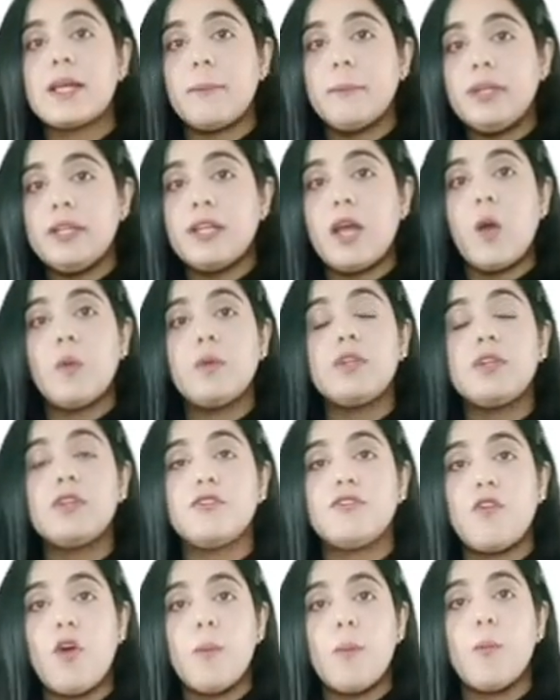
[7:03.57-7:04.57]
coming down in the
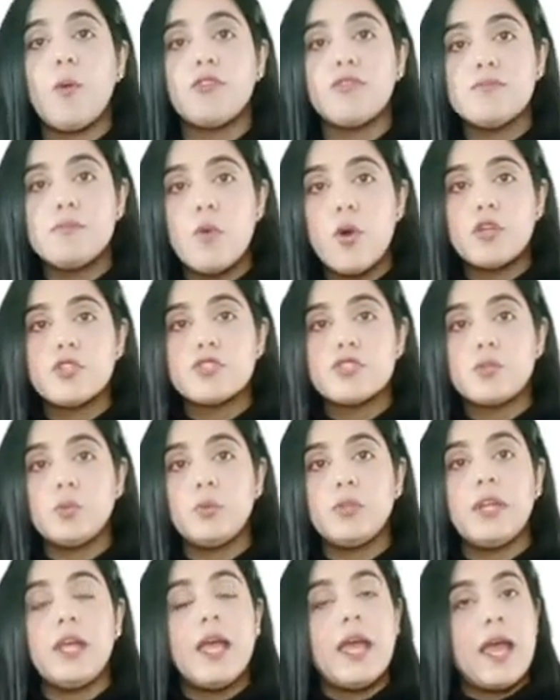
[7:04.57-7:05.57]
form of
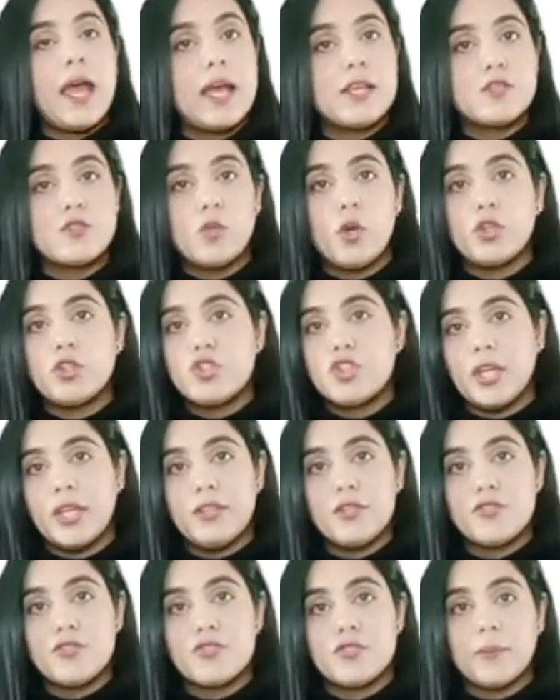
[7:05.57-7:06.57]
monsoon has not
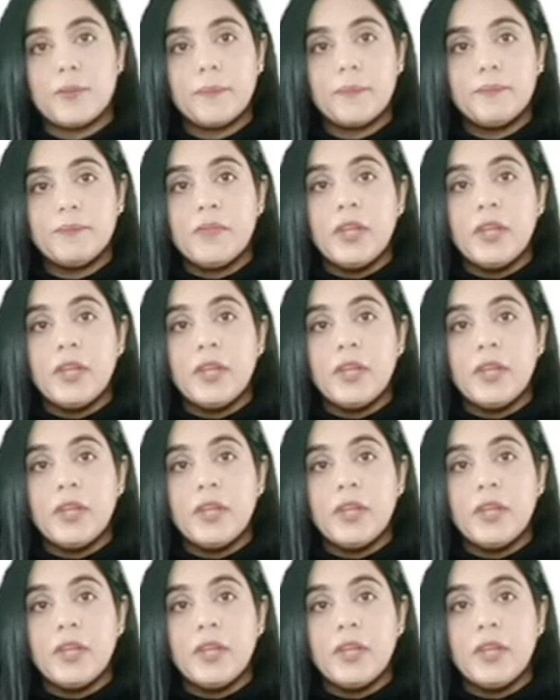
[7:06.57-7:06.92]
changed.